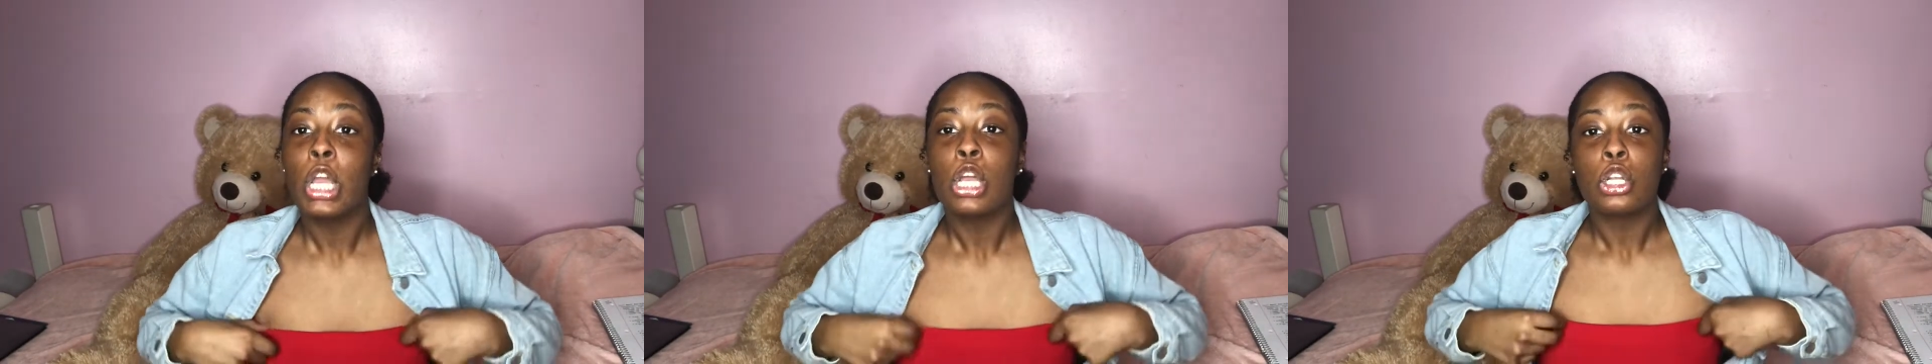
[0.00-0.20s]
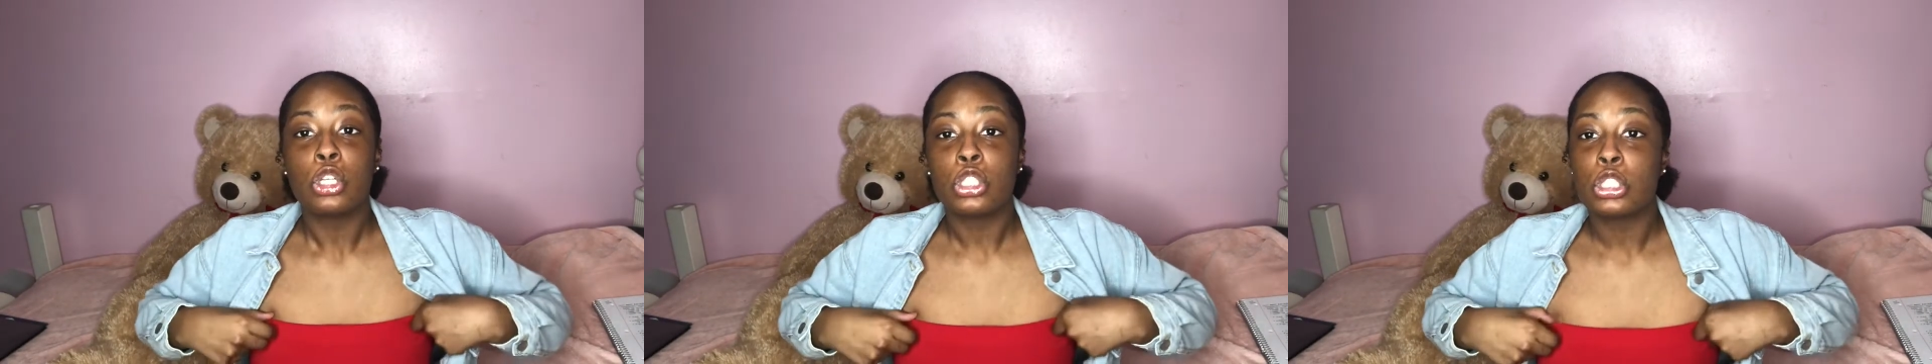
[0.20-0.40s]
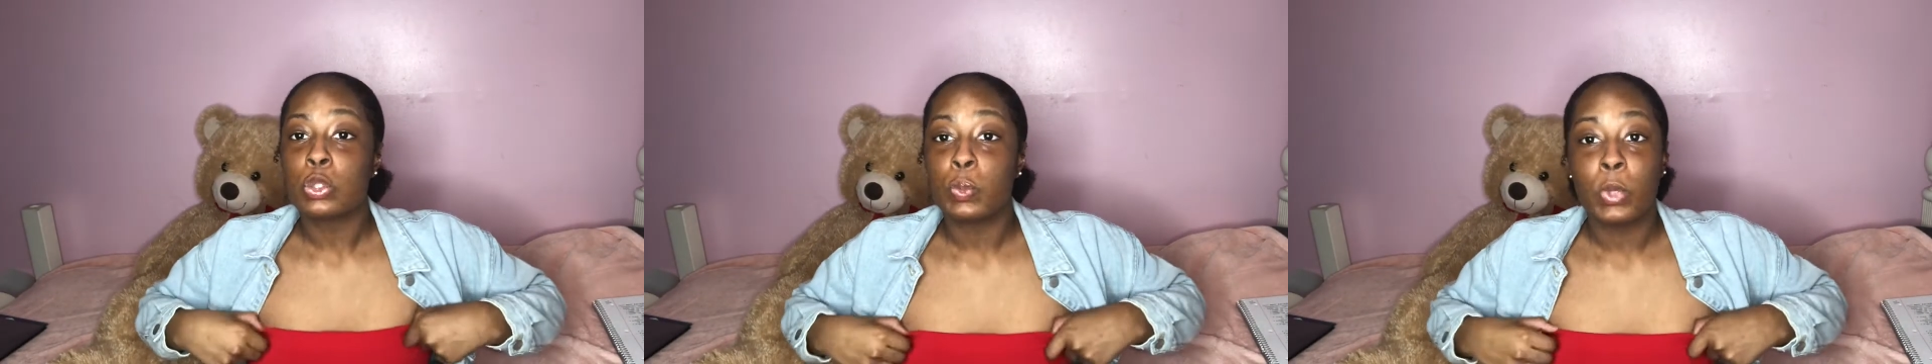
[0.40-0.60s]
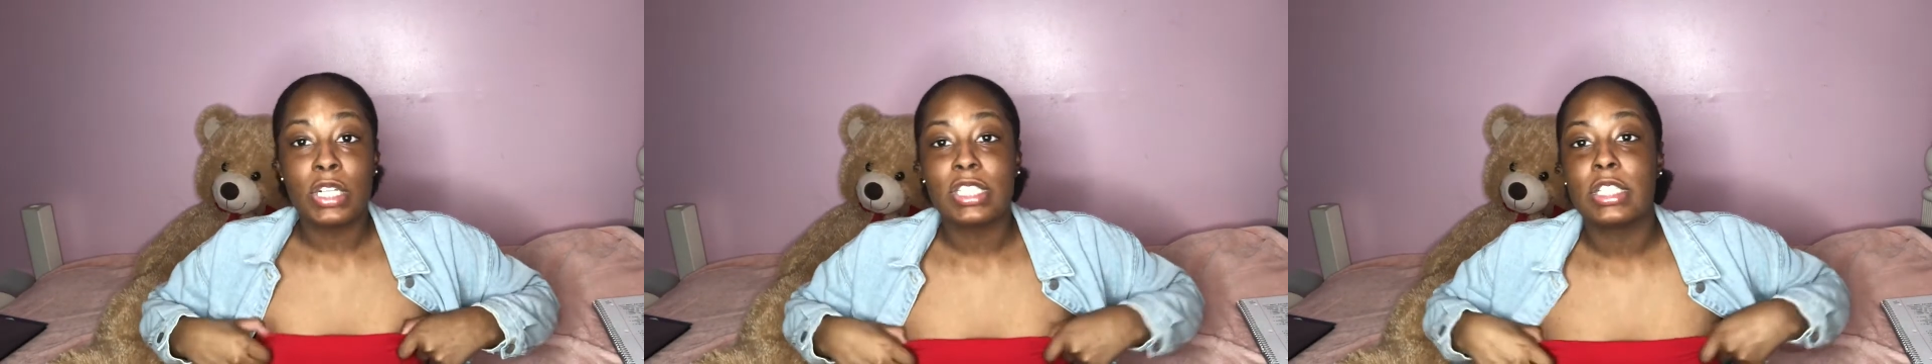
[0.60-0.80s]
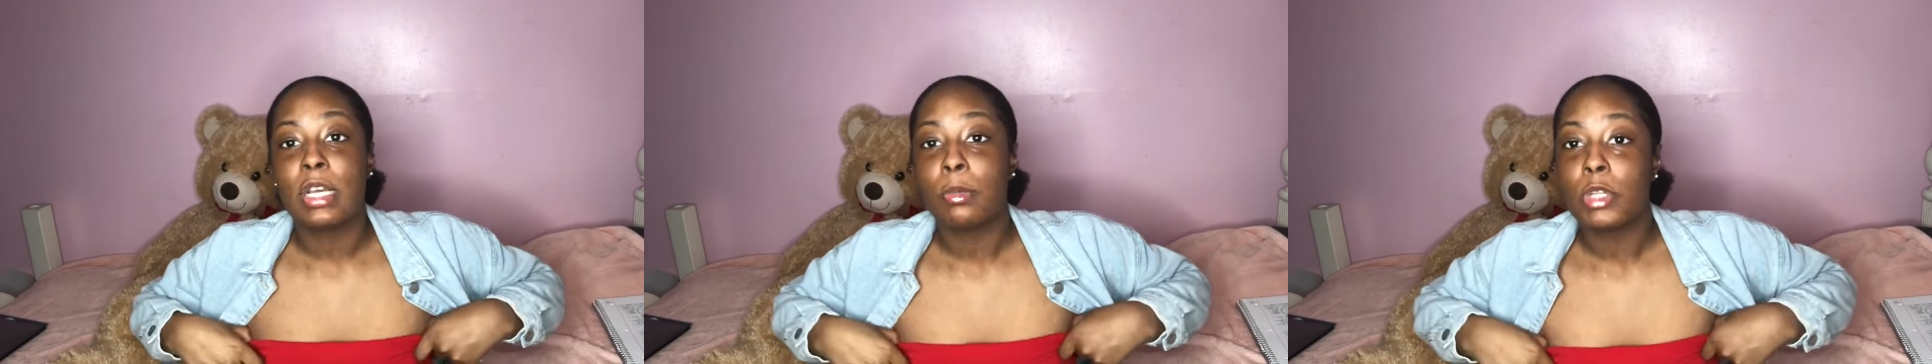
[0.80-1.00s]
you're just one
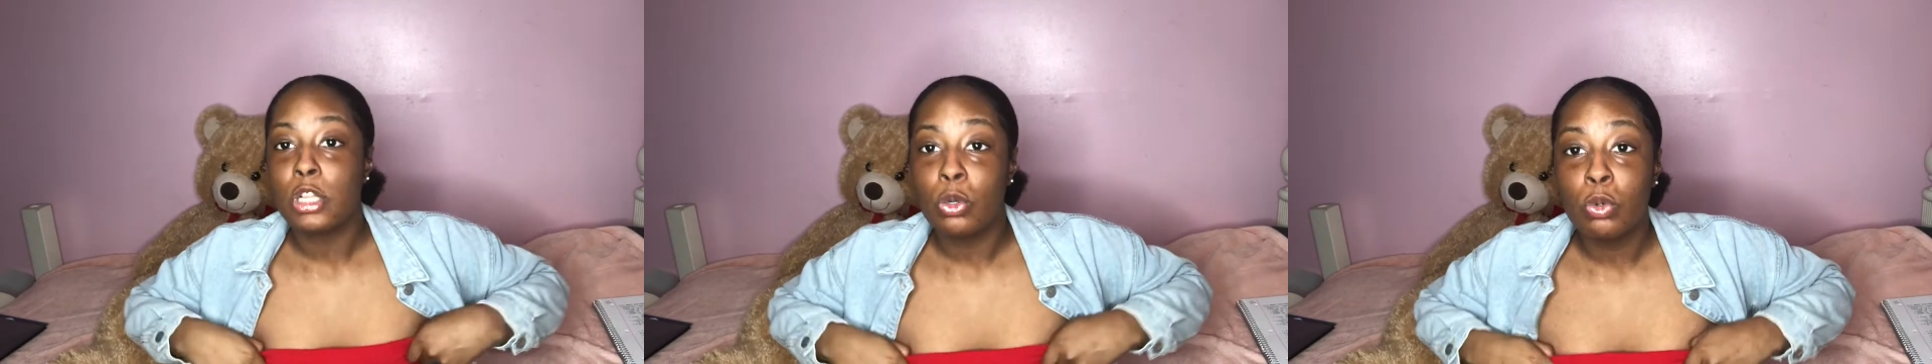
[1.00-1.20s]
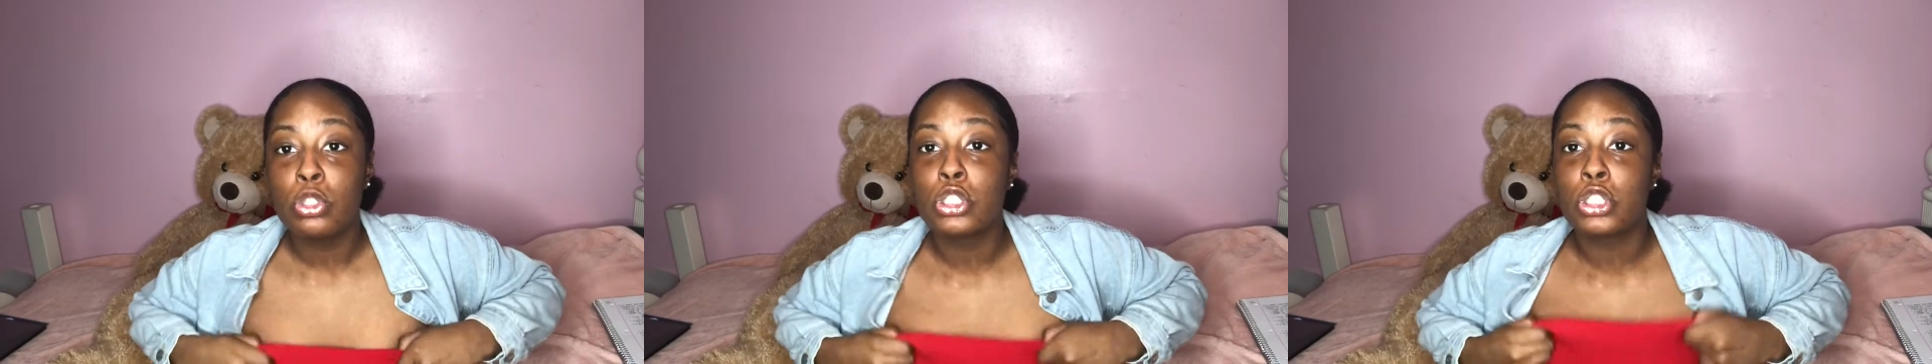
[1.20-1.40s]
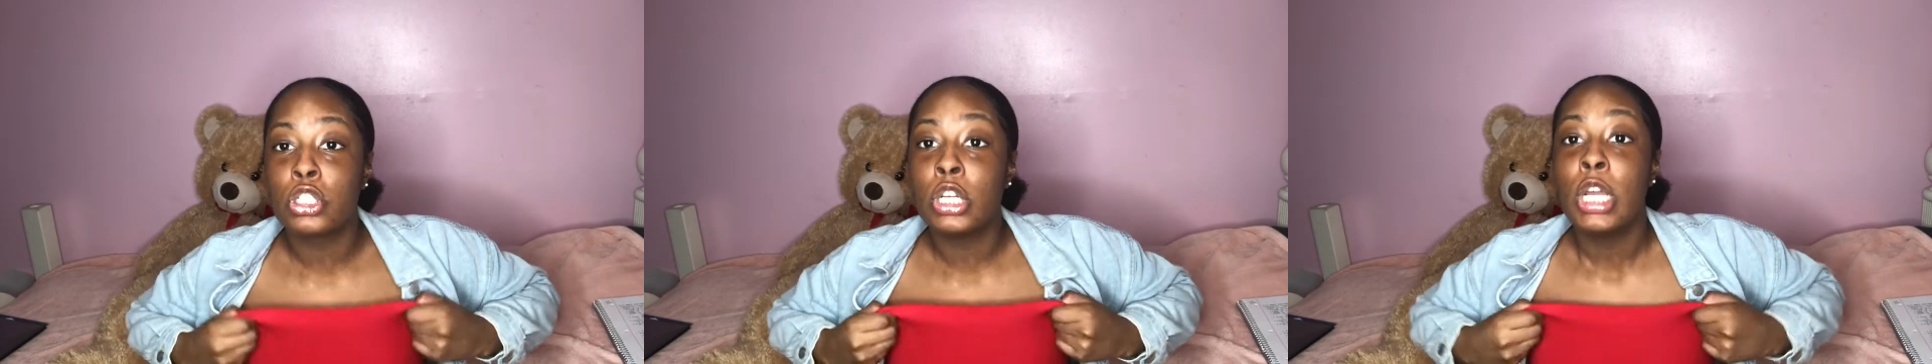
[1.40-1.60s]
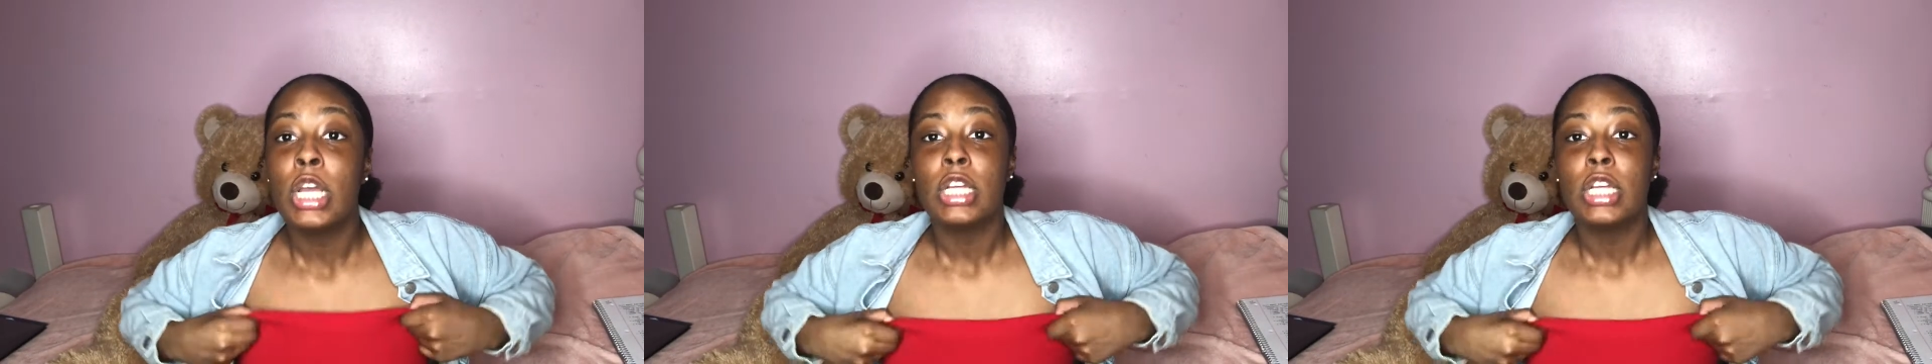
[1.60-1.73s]
step closer